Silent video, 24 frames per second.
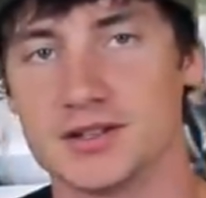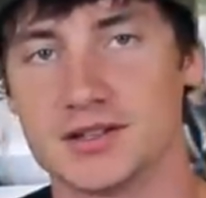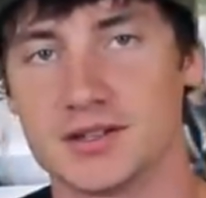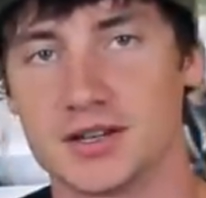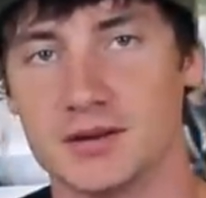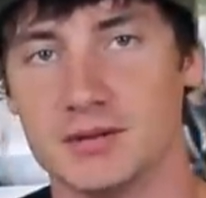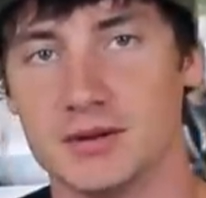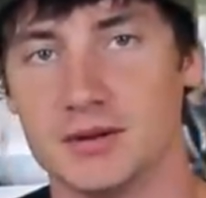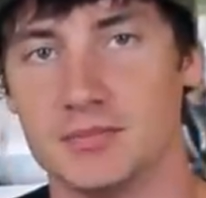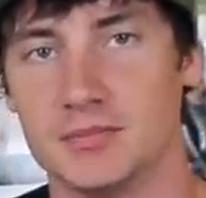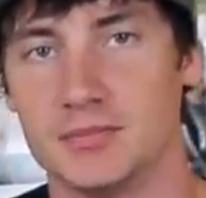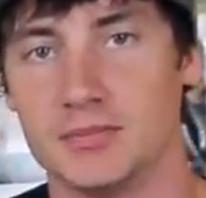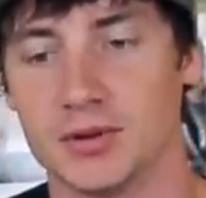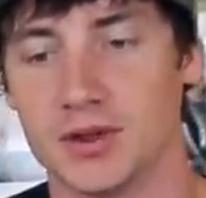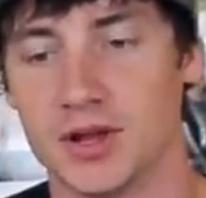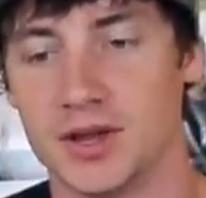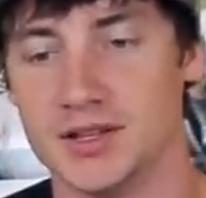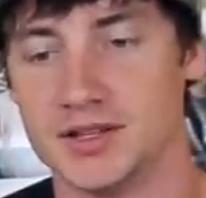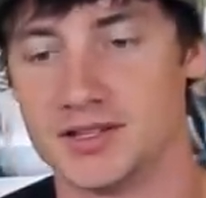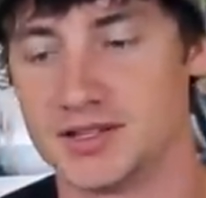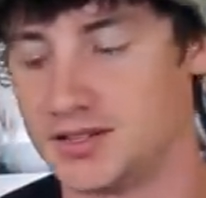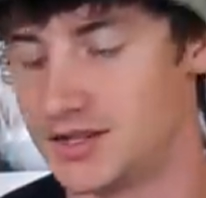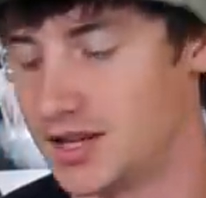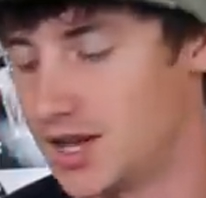it's gonna be
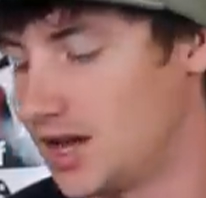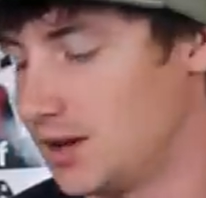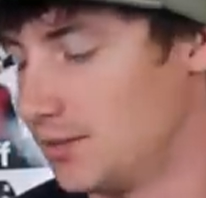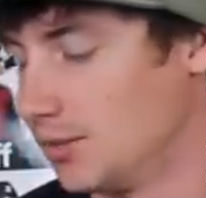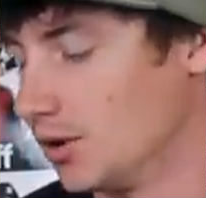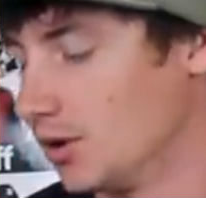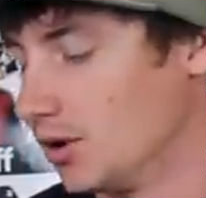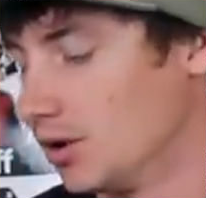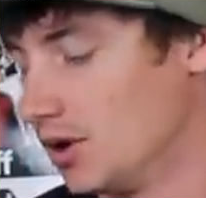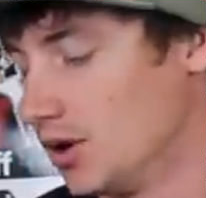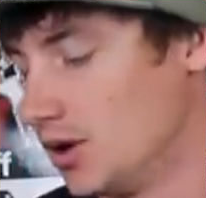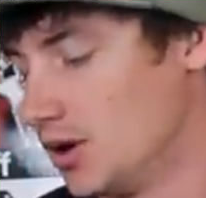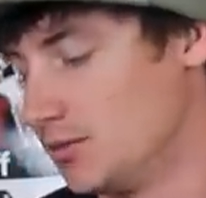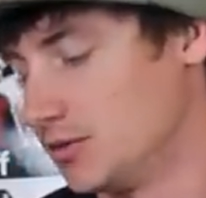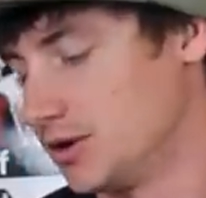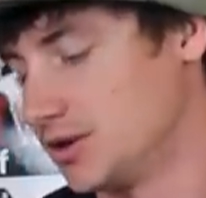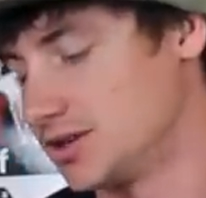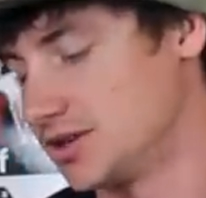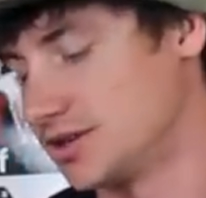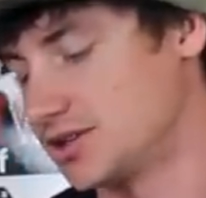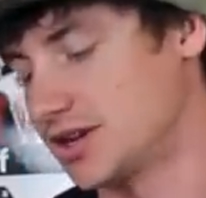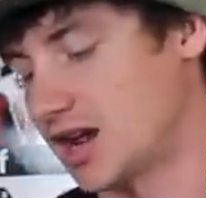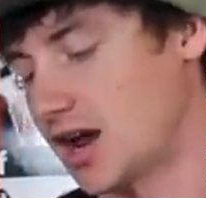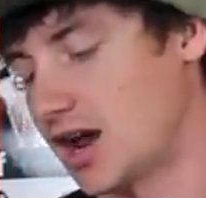plenty stable
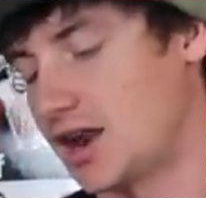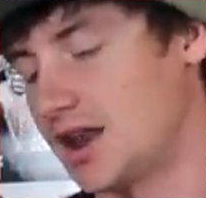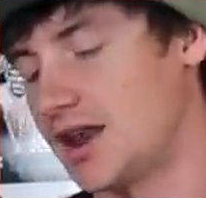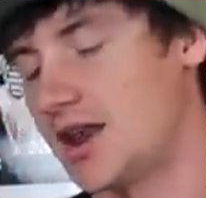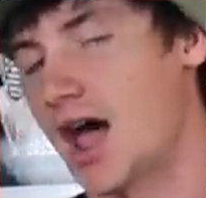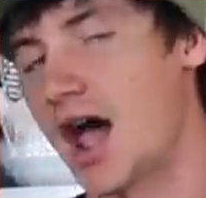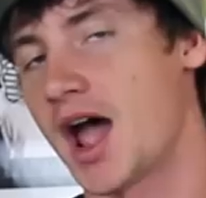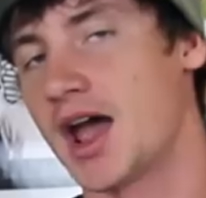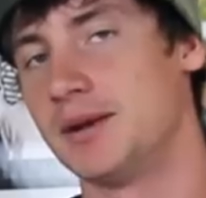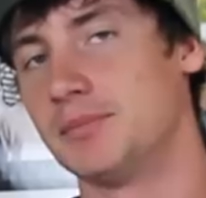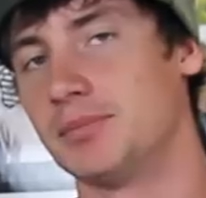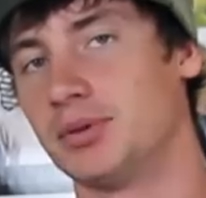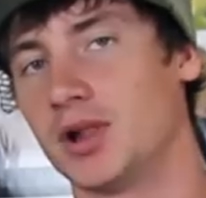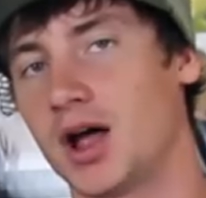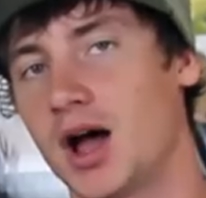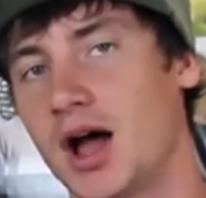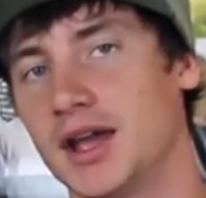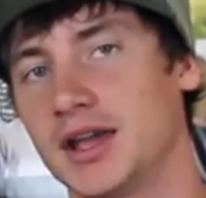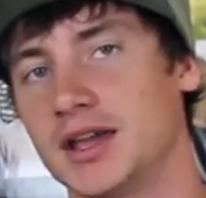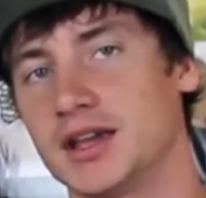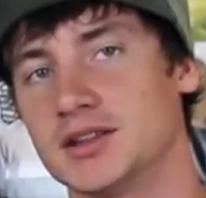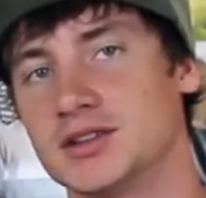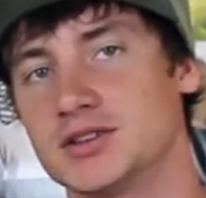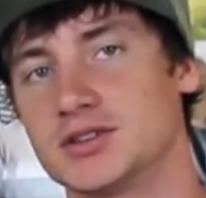because it's got a
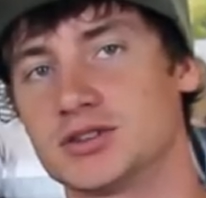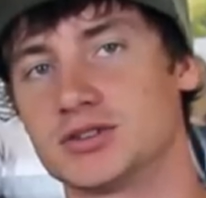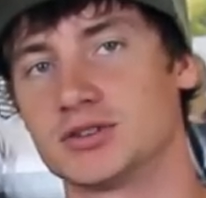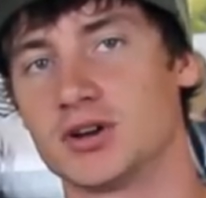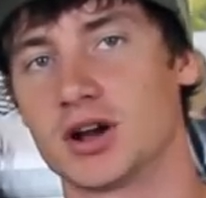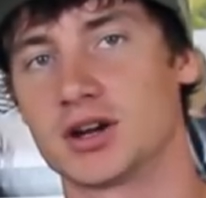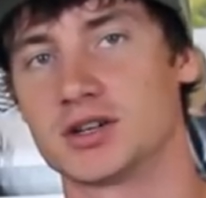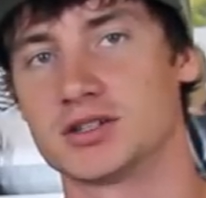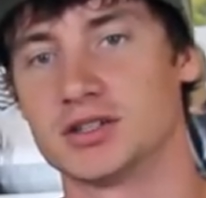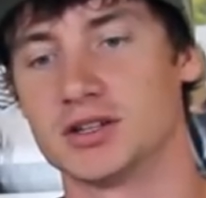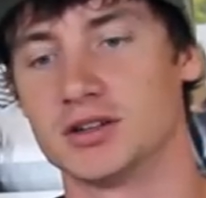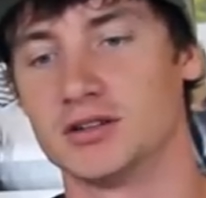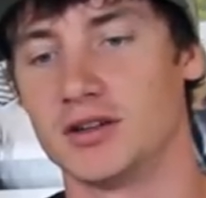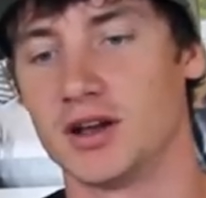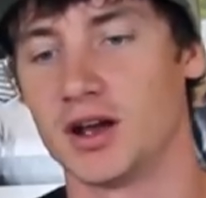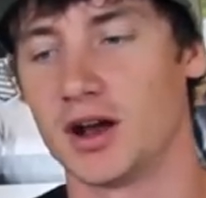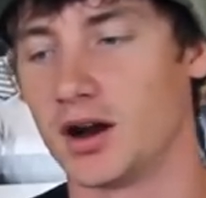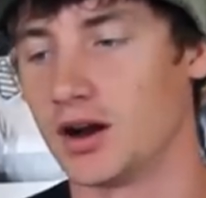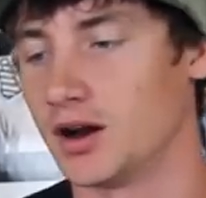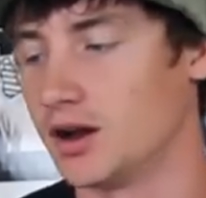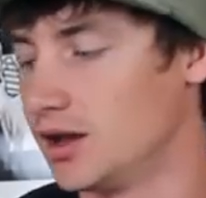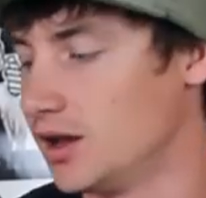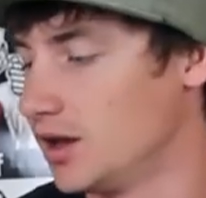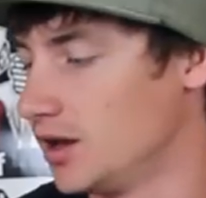9-ply construction
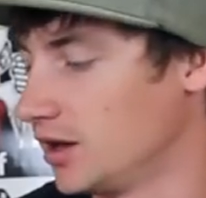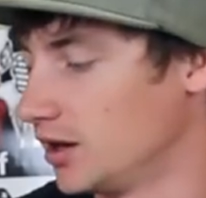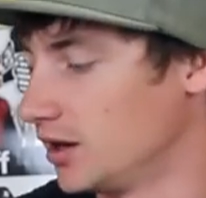there.